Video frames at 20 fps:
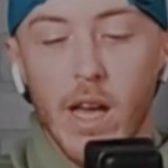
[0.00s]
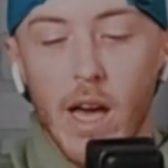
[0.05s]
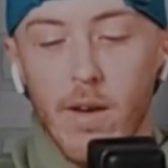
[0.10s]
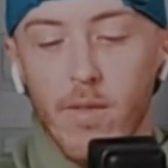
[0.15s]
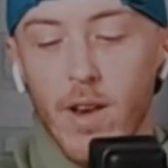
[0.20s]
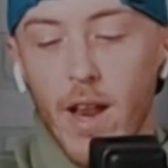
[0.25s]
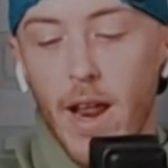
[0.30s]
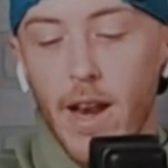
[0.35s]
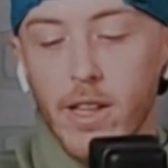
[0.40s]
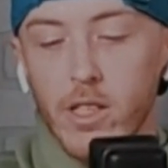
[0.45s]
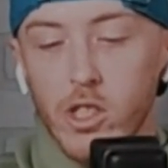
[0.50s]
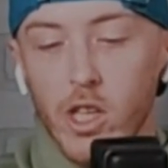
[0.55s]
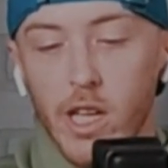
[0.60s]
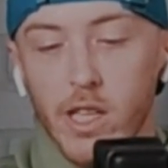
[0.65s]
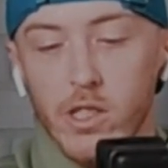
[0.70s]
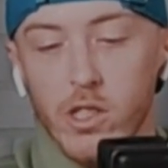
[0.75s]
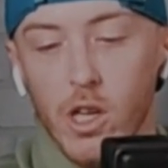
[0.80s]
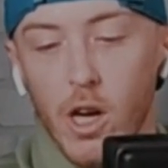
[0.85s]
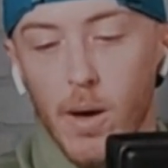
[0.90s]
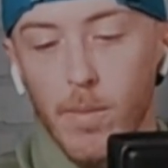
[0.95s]
Haven't had a
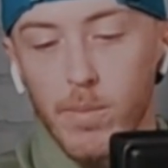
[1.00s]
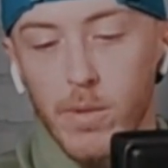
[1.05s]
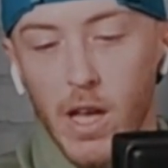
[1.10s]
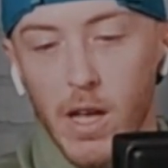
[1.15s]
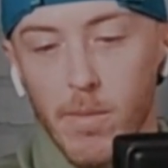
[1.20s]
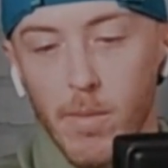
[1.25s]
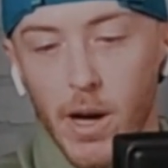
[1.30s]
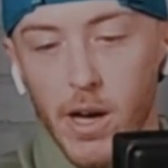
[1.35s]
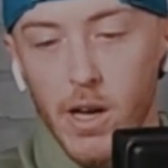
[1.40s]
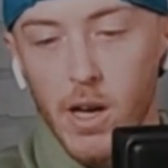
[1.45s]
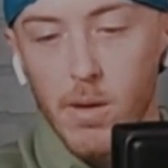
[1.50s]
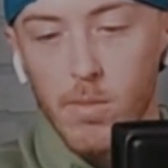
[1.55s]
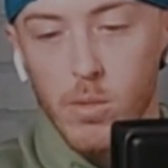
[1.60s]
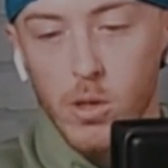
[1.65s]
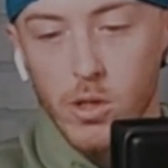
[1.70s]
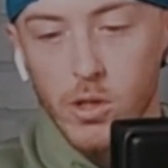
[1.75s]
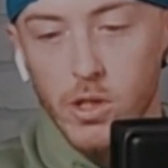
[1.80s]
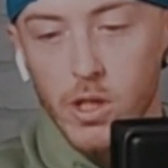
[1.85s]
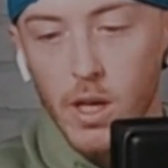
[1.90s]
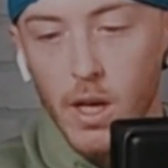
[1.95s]
chance to update my
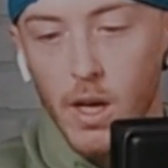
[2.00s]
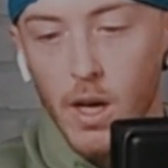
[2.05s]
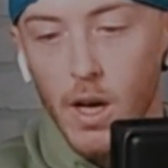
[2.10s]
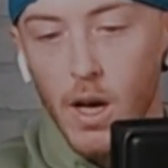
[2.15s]
numbers.